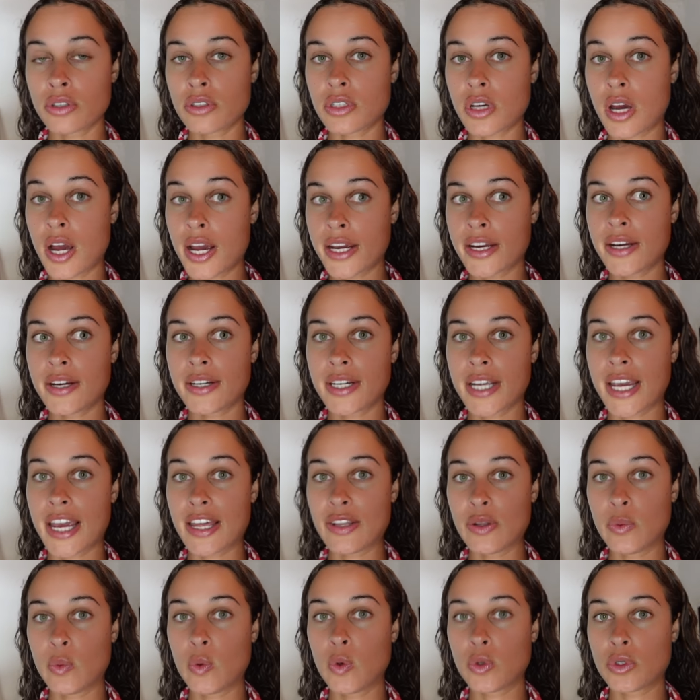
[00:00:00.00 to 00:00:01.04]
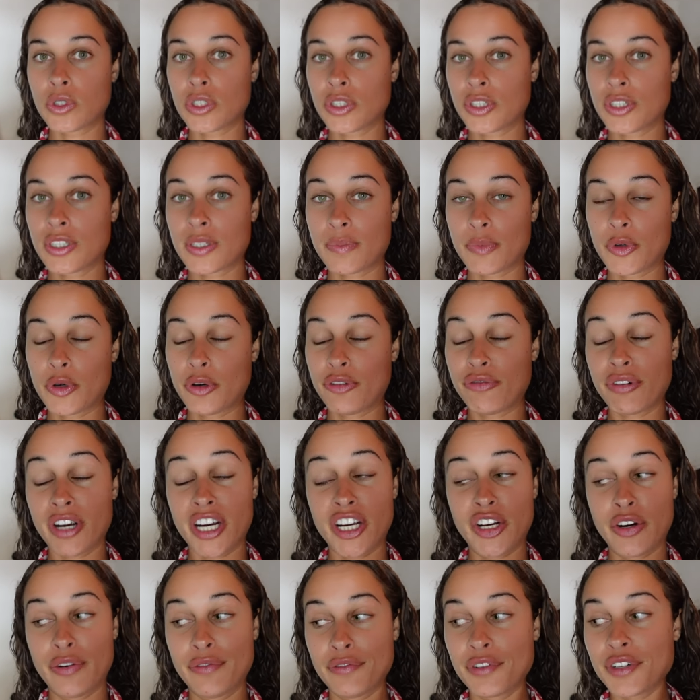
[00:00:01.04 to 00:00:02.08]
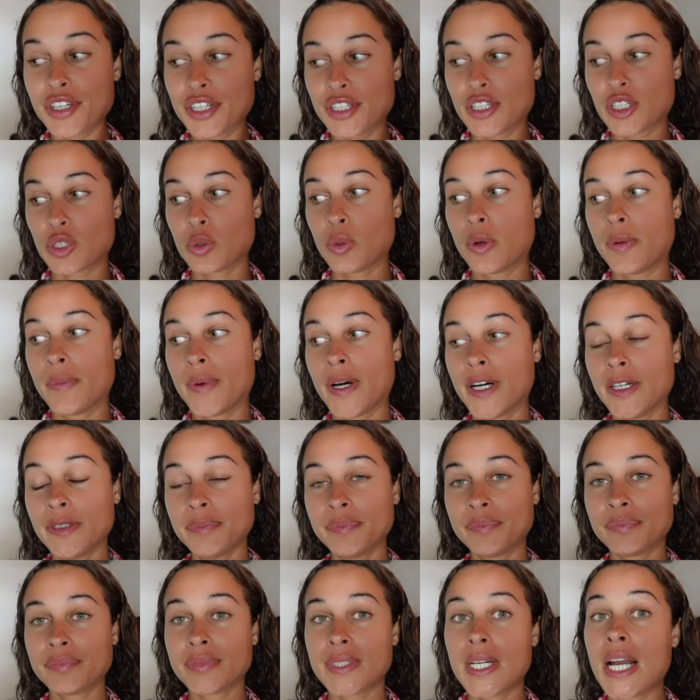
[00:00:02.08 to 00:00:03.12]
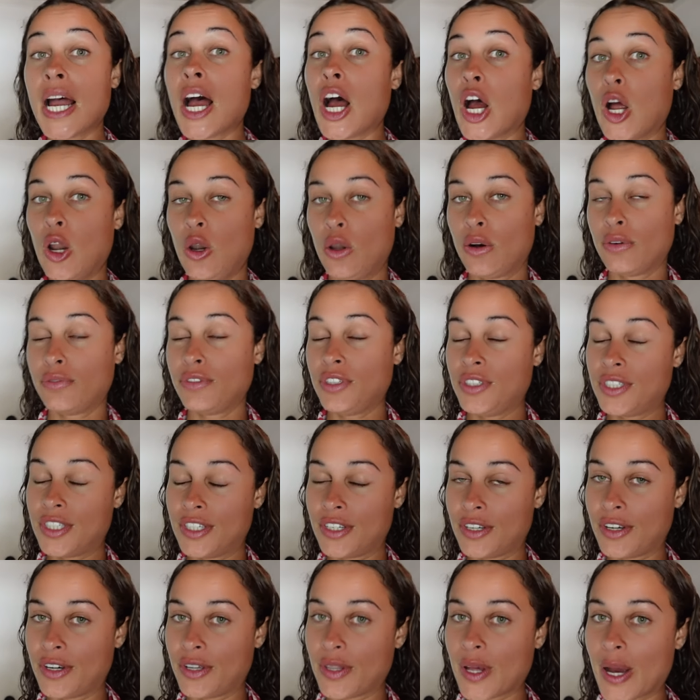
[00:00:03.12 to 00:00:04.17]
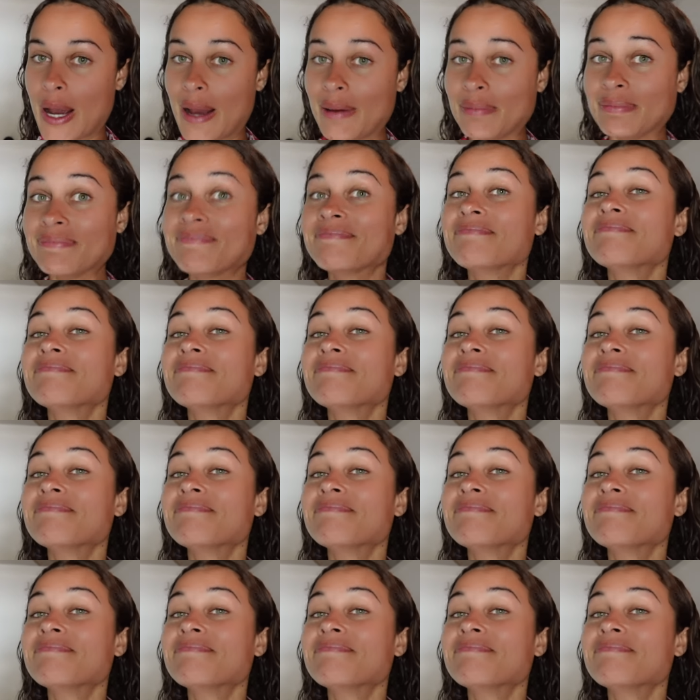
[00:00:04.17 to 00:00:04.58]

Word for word: So I couldn't get in the water because I'm not a very confident swimmer. A lot of you didn't know that.